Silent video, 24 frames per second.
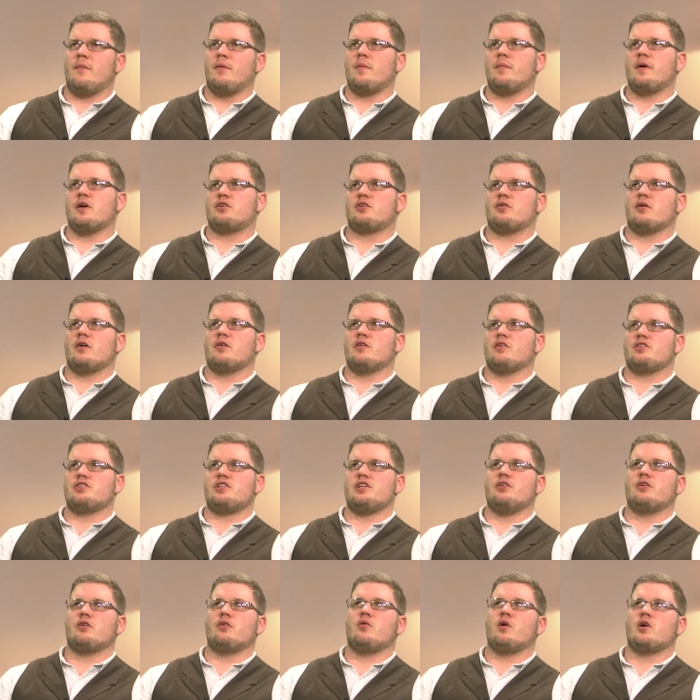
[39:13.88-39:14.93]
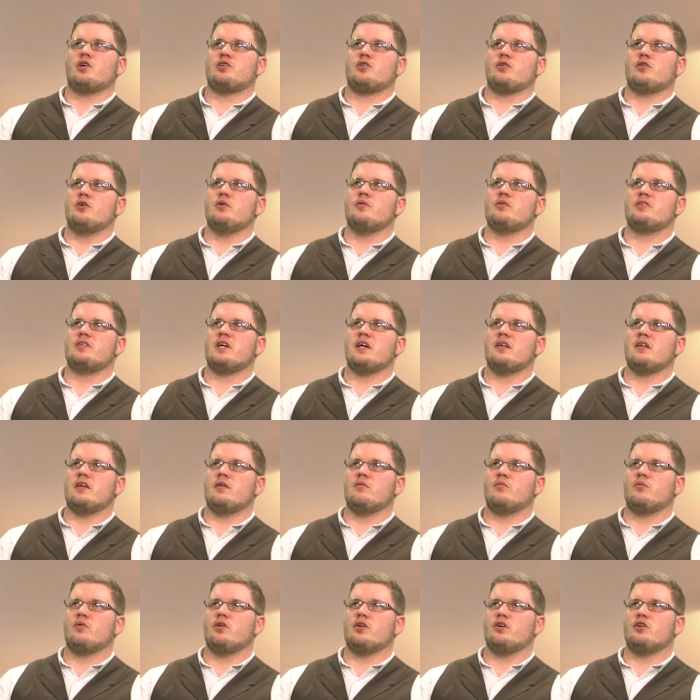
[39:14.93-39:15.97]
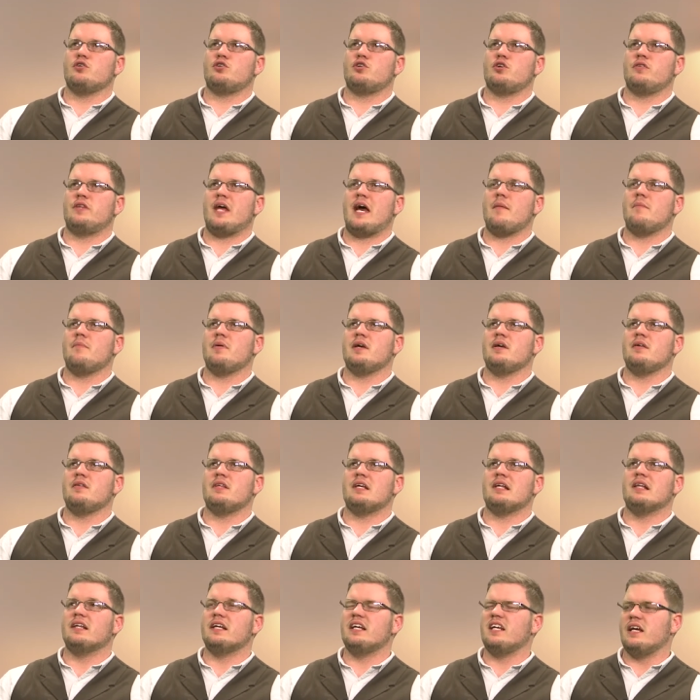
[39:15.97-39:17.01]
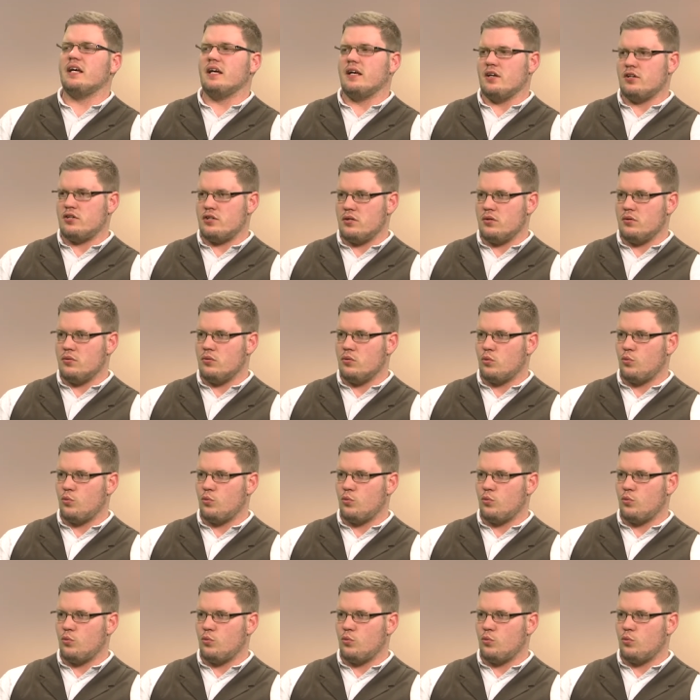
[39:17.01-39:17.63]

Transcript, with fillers: I want to make sure I understand your question. Are you saying that really, should that be the leading issue?